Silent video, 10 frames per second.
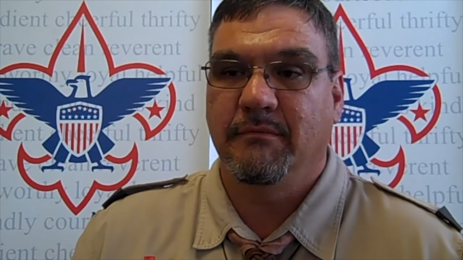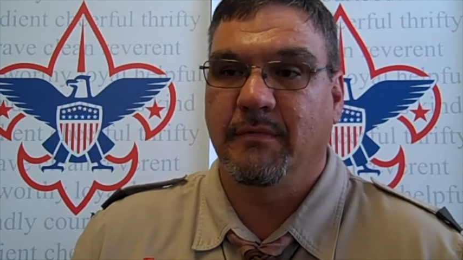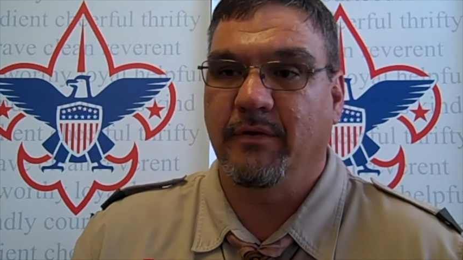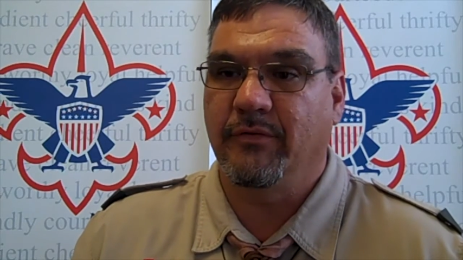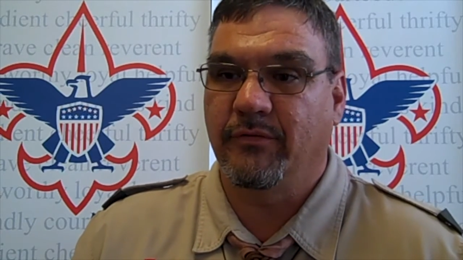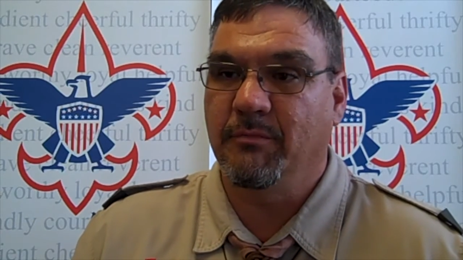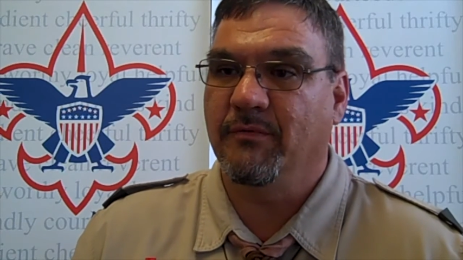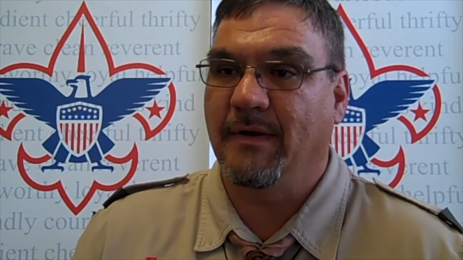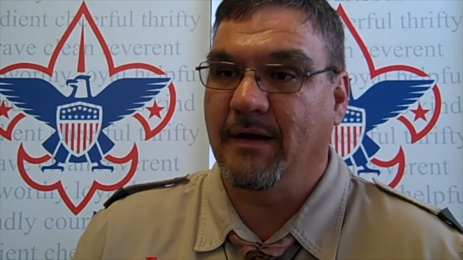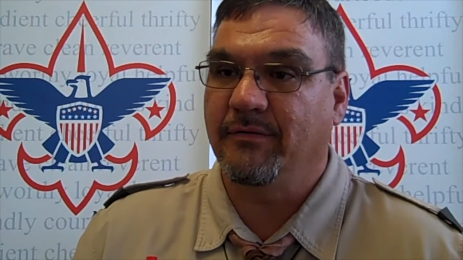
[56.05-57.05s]
As a
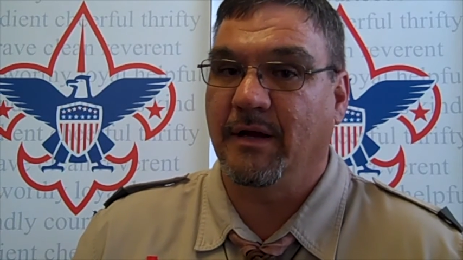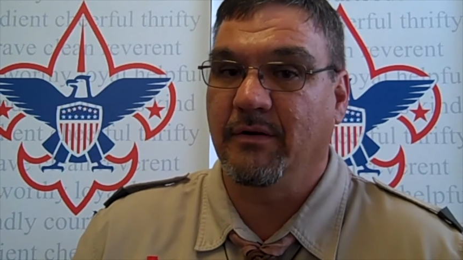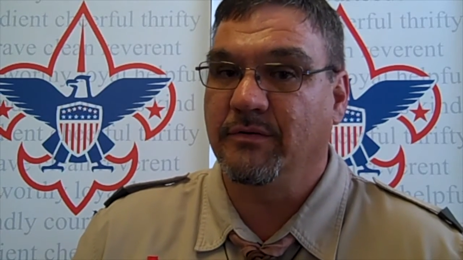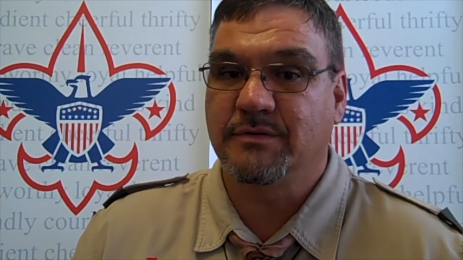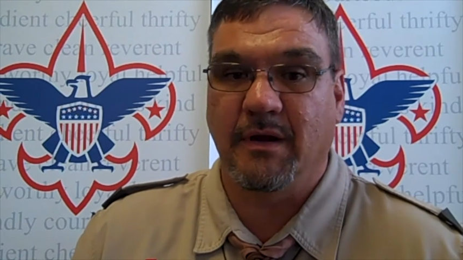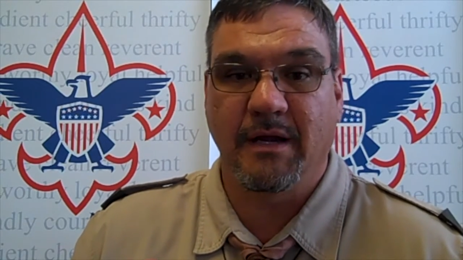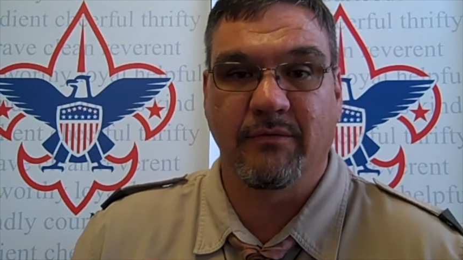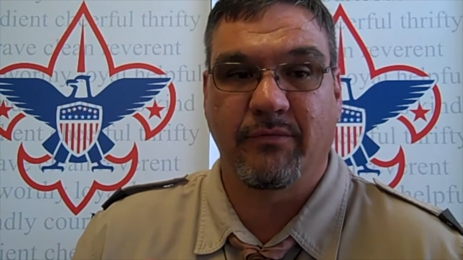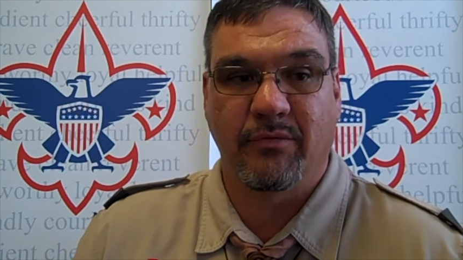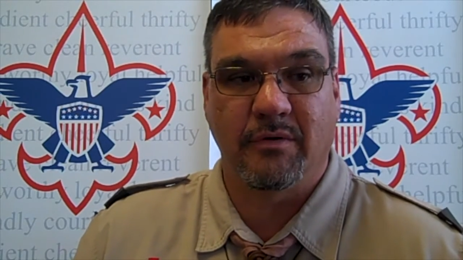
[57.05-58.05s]
supervisor, I use training
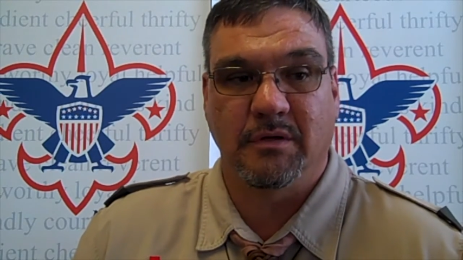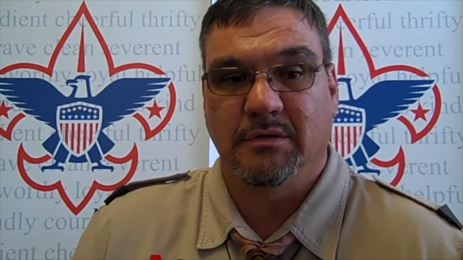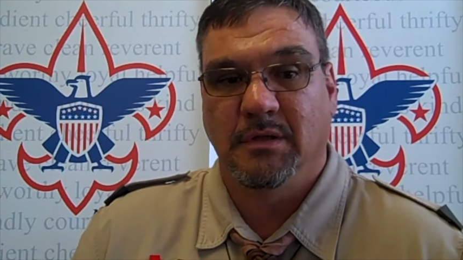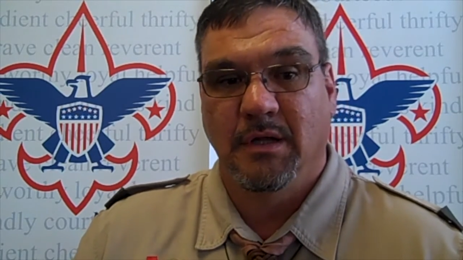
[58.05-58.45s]
for,